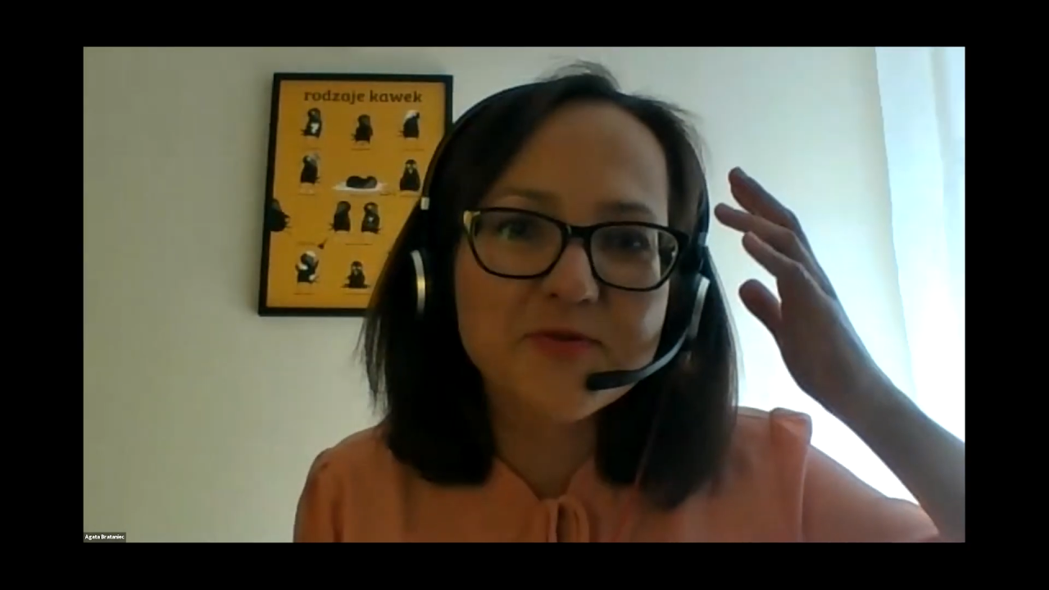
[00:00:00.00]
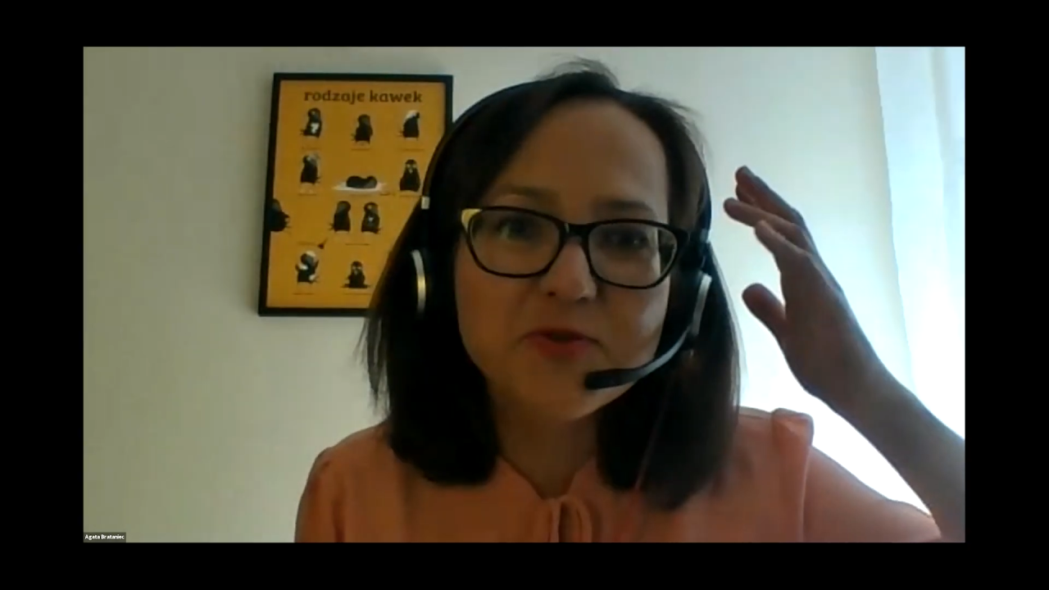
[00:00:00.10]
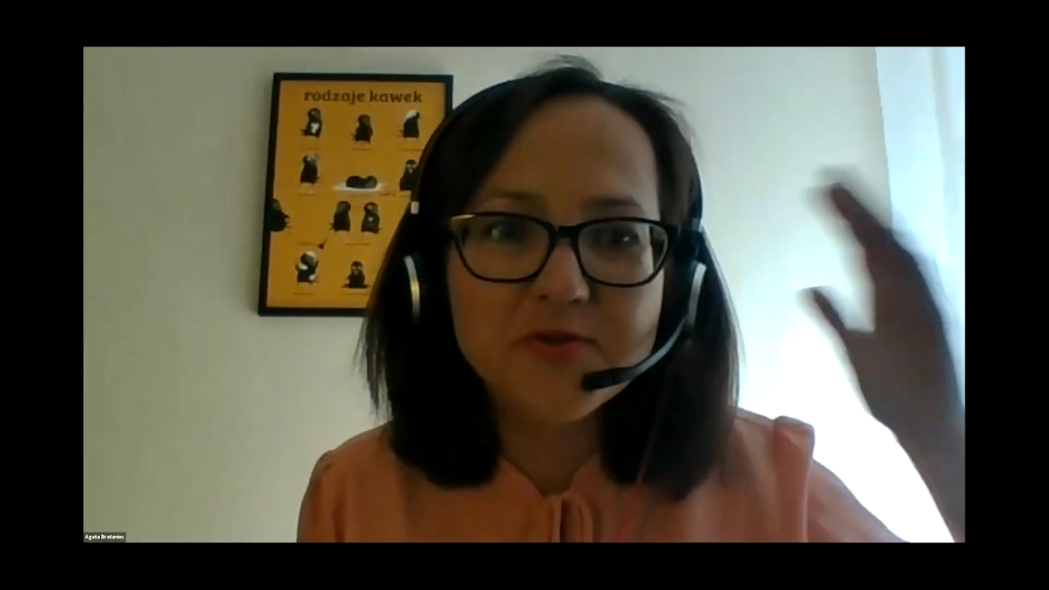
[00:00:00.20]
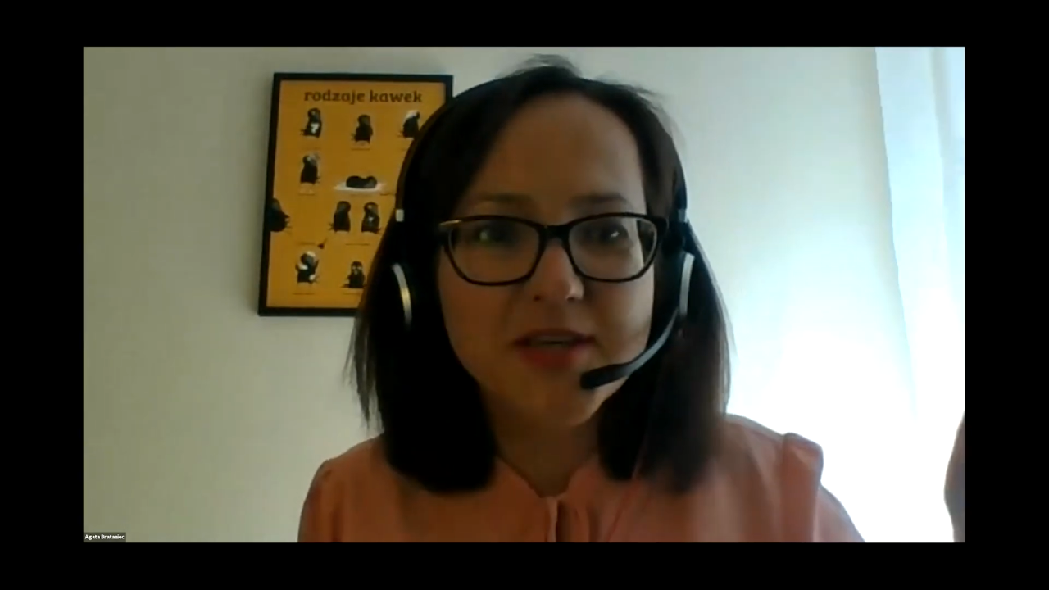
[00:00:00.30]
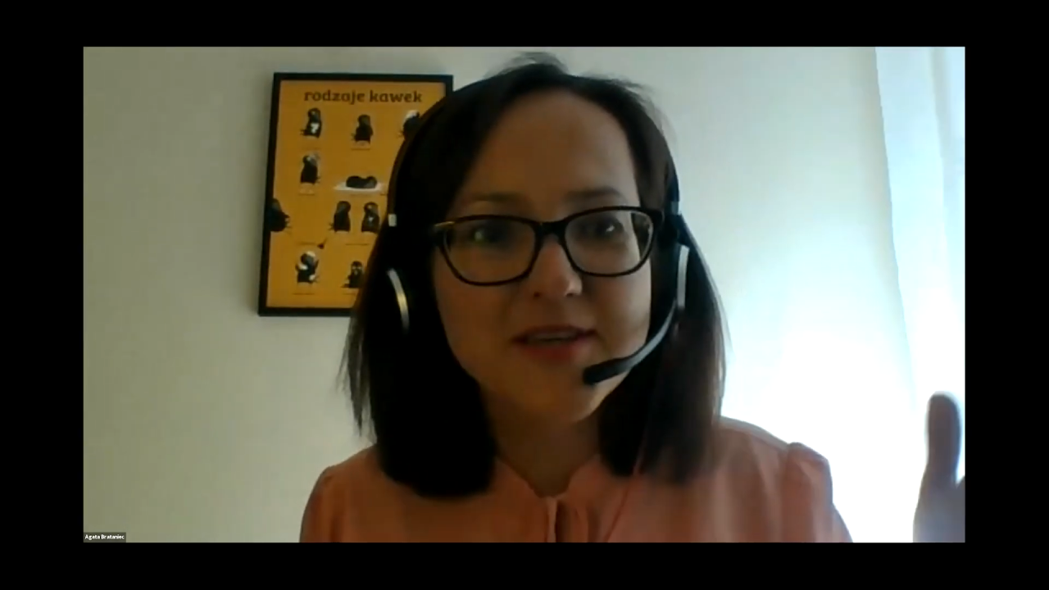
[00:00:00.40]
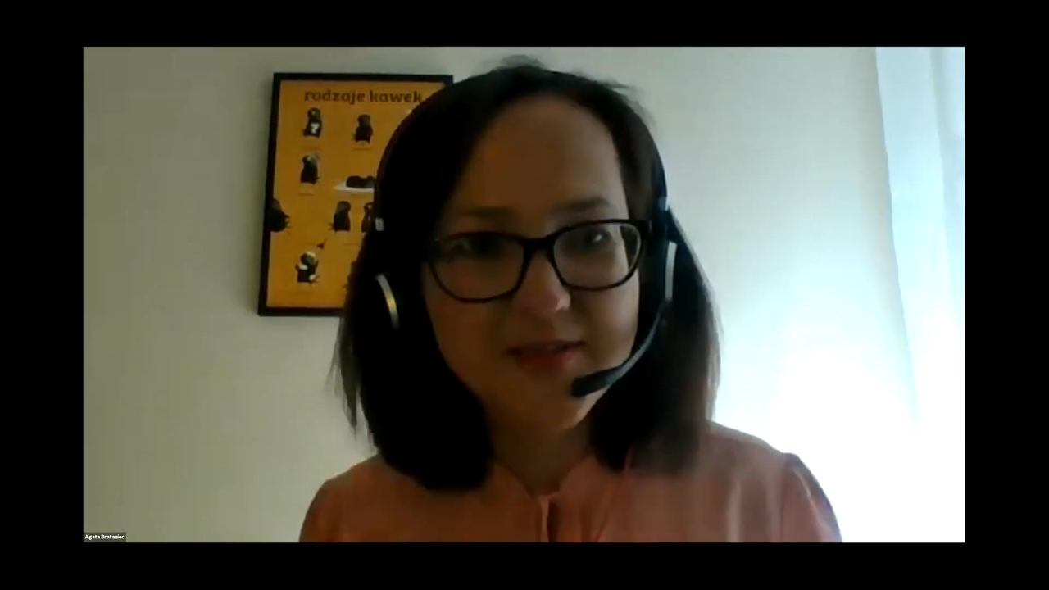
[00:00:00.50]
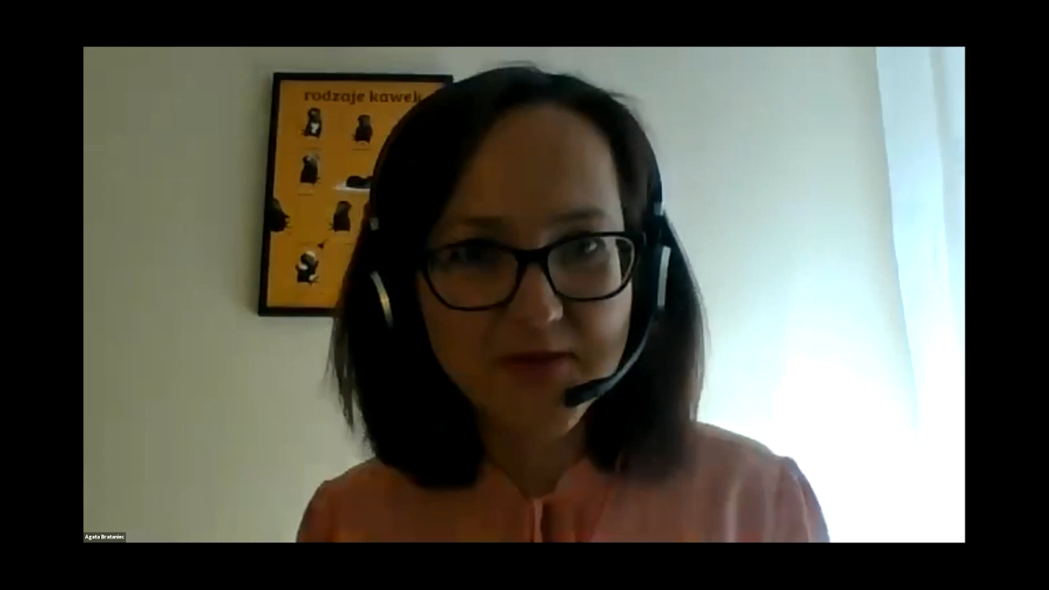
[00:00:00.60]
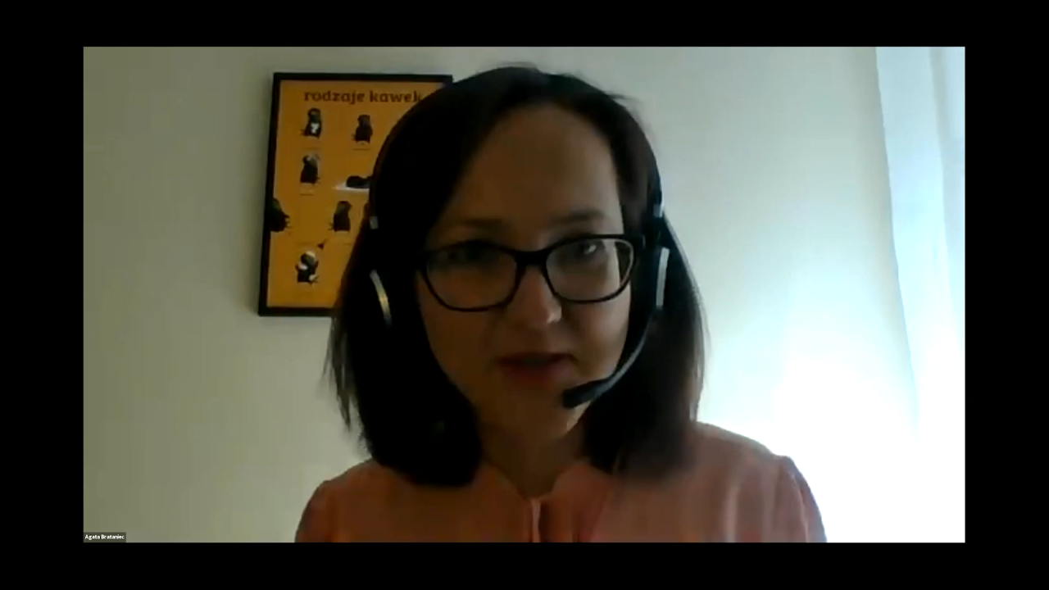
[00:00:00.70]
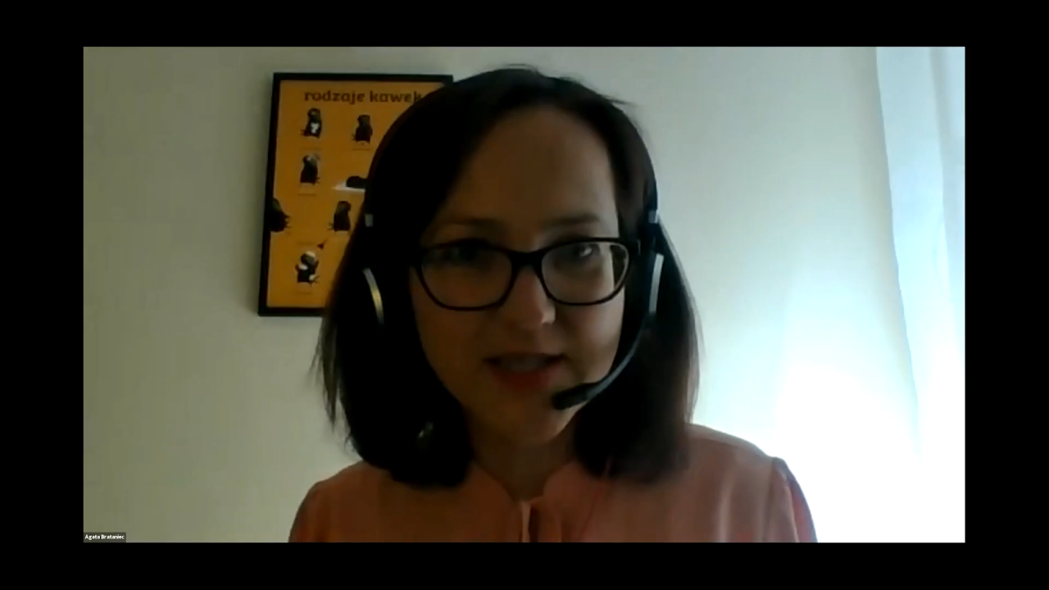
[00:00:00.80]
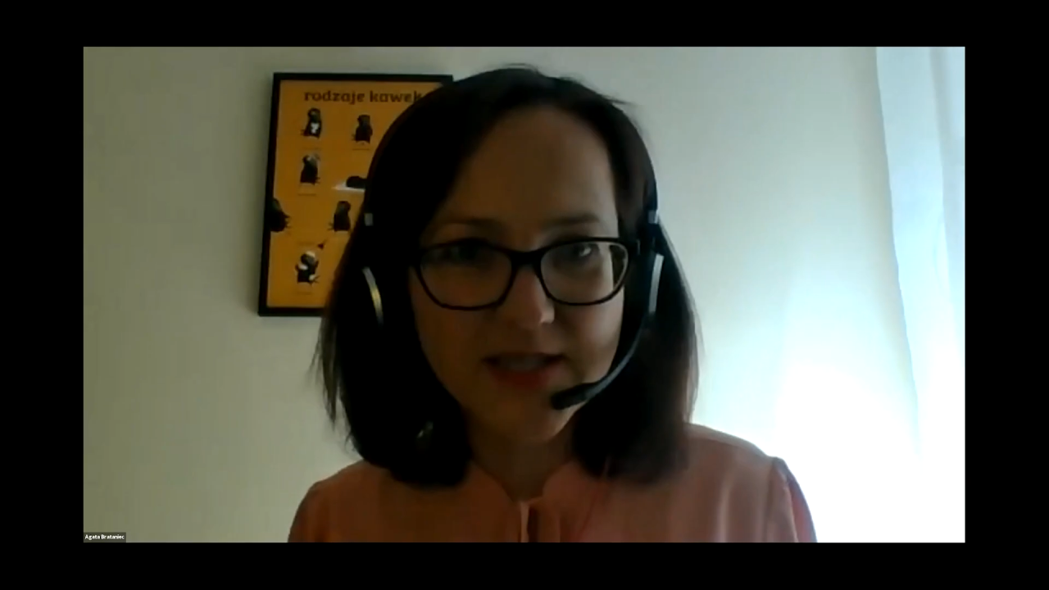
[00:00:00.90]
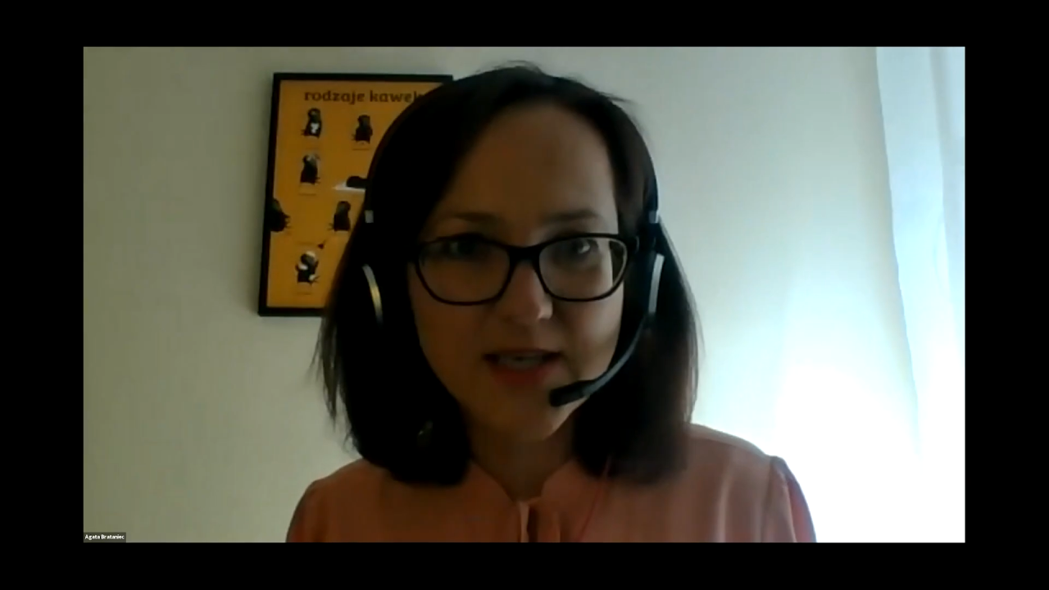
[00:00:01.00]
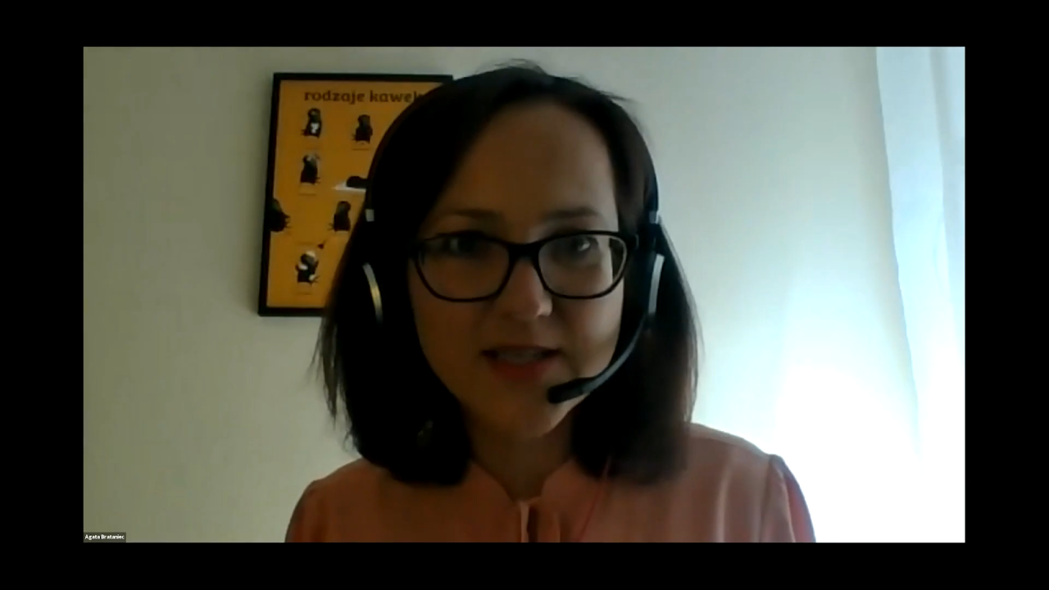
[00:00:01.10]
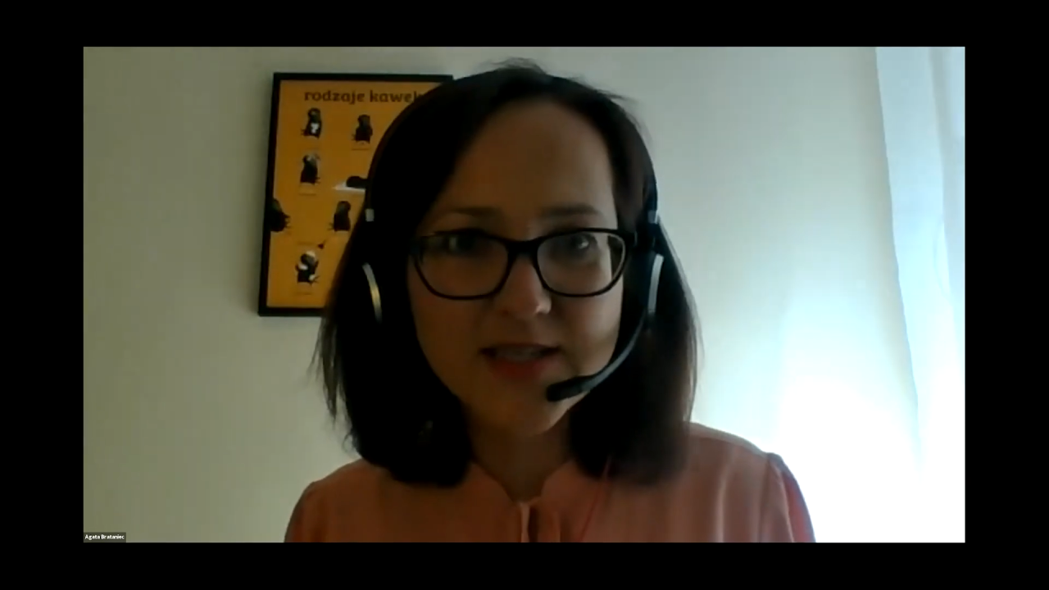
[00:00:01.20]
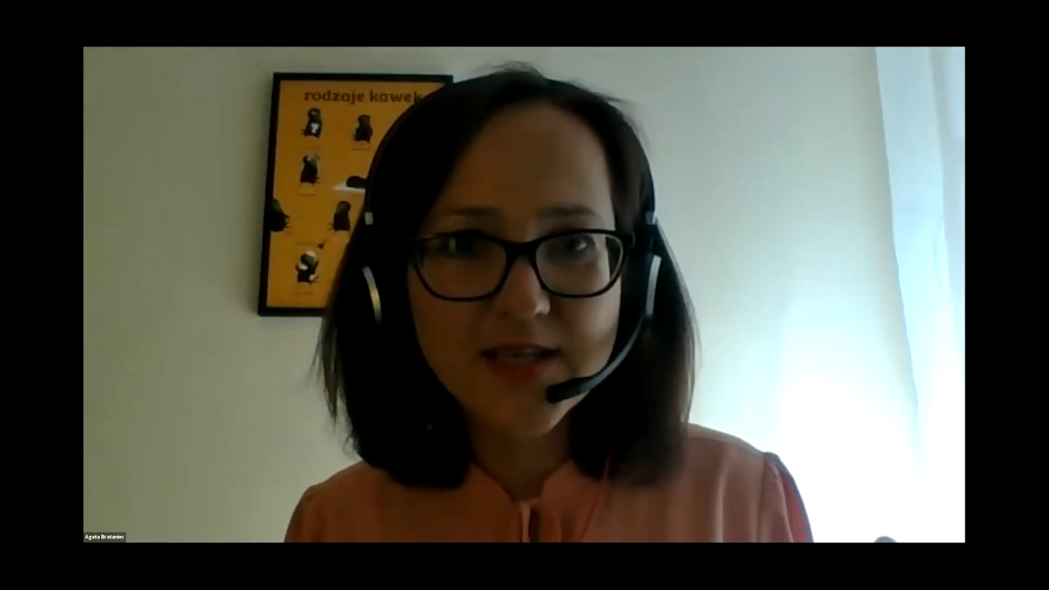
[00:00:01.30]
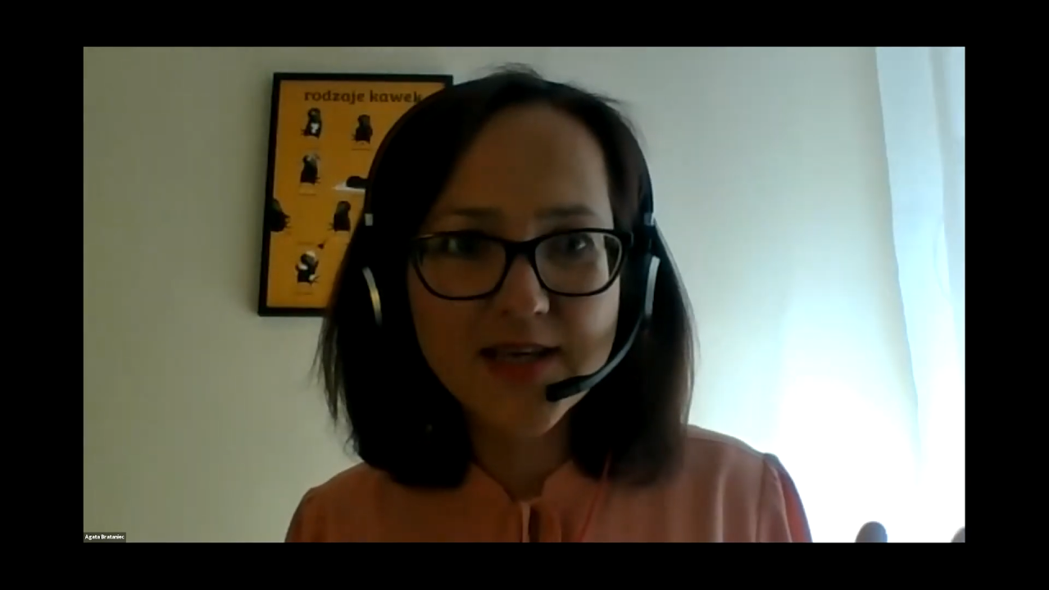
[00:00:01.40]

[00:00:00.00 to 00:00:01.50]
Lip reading: creative ideas,